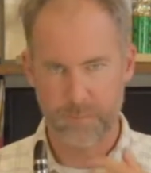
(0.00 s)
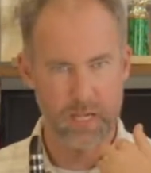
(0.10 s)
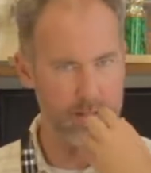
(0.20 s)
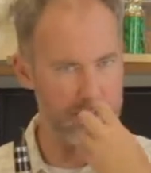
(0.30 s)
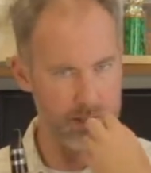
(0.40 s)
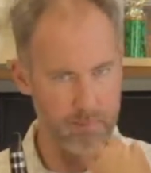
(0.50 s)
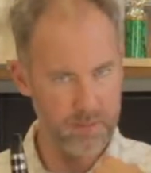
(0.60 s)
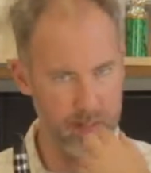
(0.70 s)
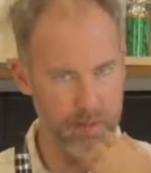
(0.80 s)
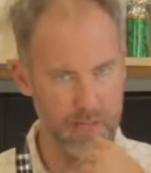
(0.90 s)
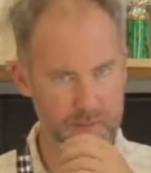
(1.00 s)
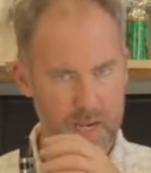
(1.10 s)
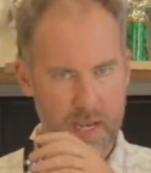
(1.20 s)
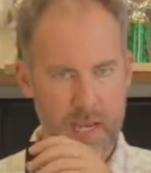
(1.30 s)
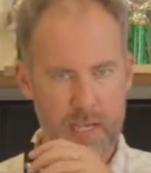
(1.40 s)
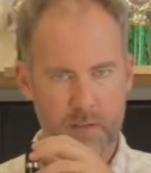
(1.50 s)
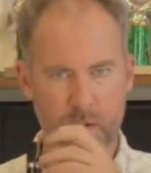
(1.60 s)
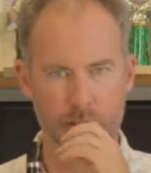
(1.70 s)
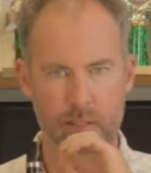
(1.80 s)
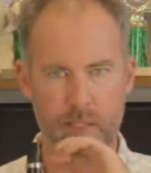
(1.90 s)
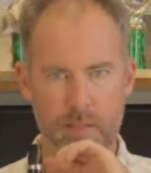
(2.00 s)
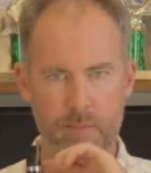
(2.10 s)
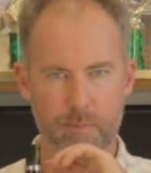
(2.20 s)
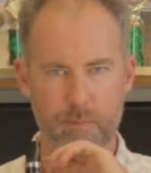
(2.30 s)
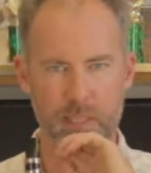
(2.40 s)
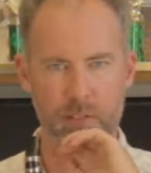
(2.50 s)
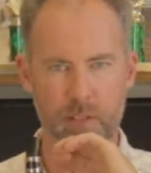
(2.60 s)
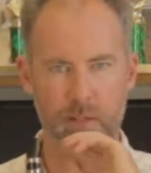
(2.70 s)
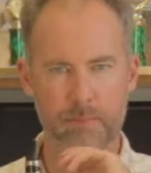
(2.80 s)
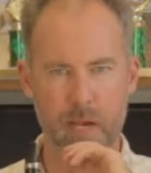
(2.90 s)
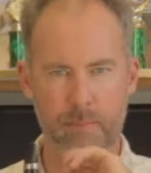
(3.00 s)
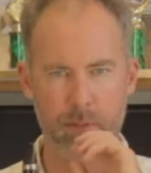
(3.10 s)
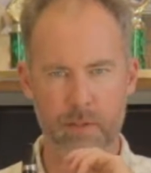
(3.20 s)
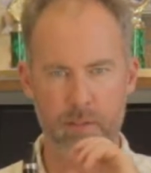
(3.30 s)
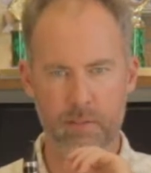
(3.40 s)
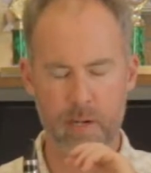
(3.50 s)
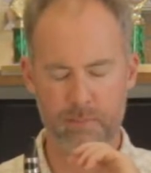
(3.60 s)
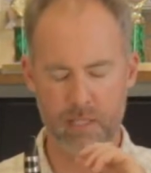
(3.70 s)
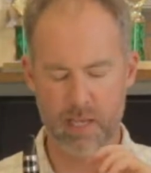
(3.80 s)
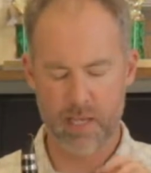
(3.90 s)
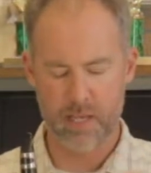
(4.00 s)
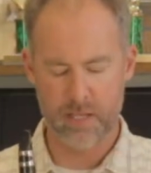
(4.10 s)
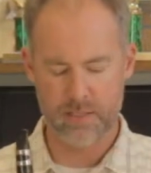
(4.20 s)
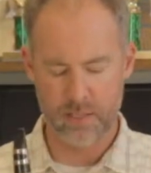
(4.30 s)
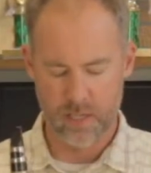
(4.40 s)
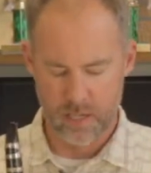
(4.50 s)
And there's something about that angle. It makes your lip not put in the right place,